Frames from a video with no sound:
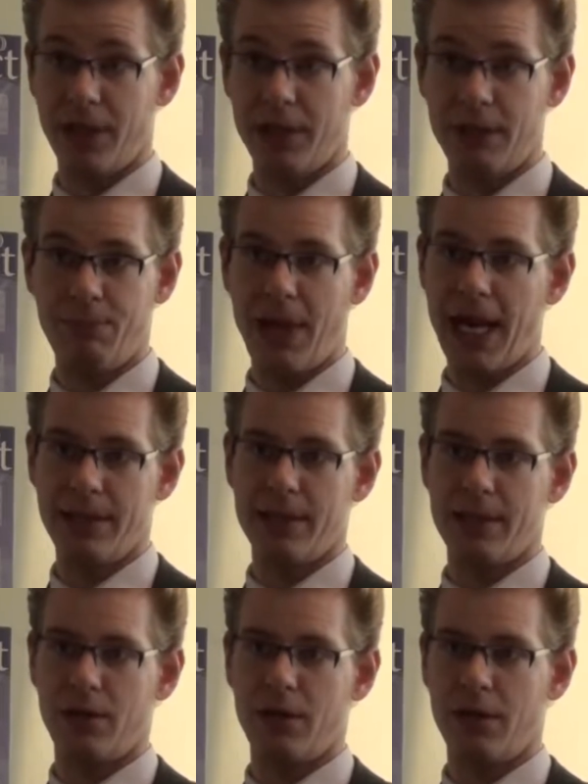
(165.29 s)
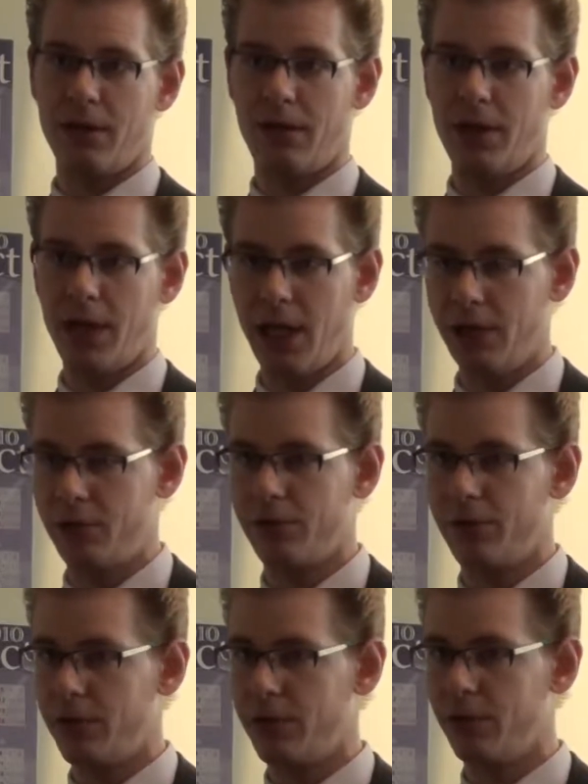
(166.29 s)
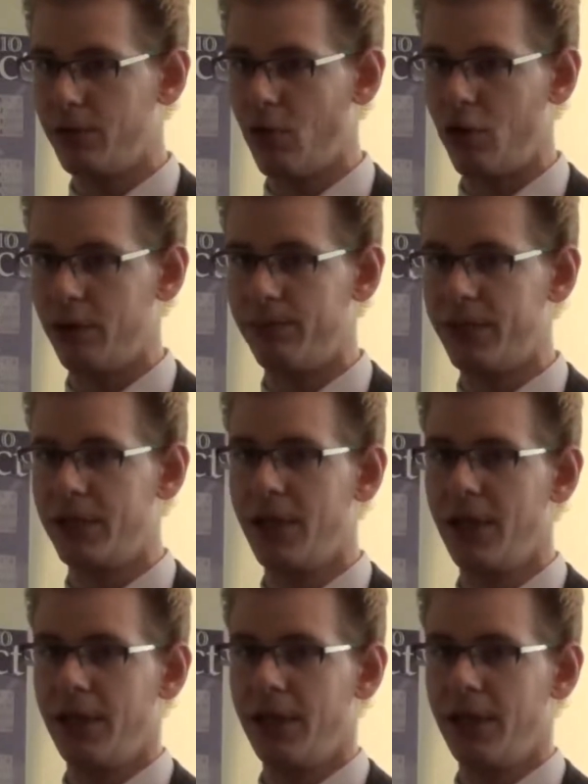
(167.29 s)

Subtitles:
It depends on the cultural norms